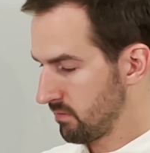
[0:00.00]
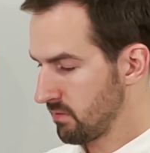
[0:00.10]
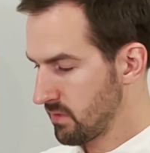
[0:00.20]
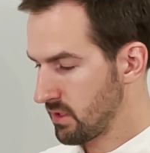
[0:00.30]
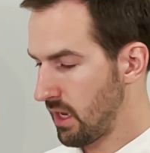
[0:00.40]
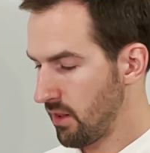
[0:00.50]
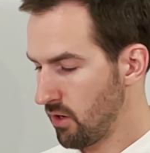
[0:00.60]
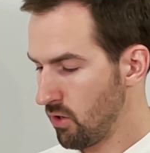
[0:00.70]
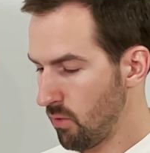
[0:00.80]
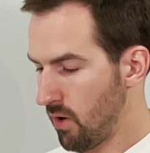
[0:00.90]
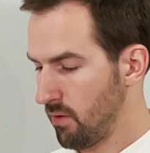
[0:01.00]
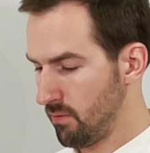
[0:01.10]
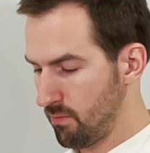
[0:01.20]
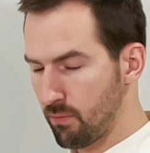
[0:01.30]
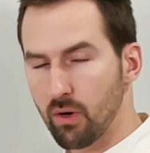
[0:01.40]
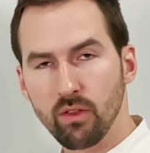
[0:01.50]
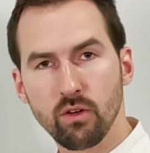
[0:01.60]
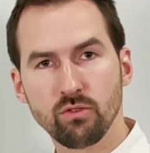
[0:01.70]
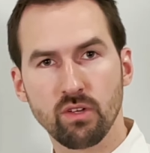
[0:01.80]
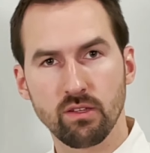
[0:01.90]
set in the new one, put in the new
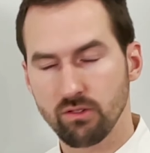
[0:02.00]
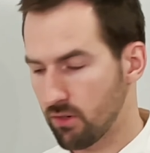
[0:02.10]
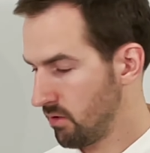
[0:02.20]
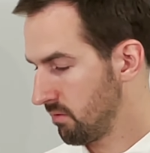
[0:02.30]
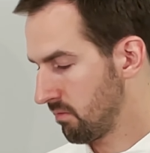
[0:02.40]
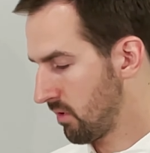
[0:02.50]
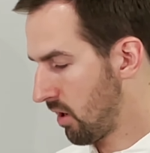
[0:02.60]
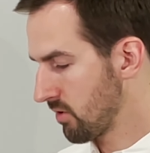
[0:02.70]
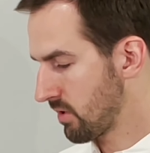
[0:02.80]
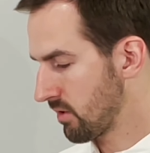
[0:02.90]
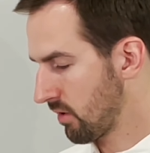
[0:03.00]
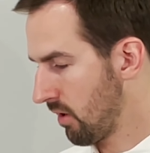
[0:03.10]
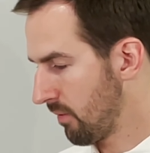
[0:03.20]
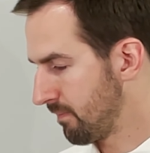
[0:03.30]
sensor, all set to go.